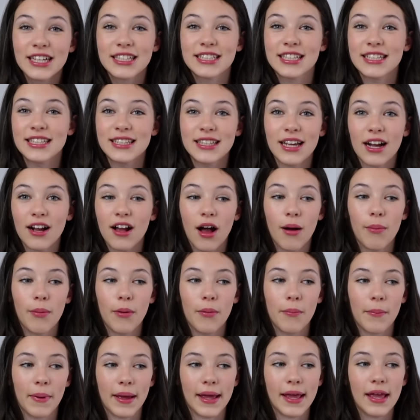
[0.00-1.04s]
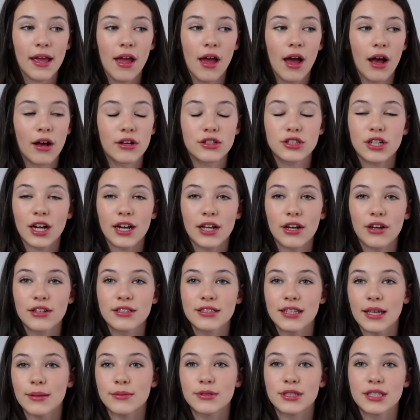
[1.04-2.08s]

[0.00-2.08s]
She snuck up on me. I was trying to go to sleep.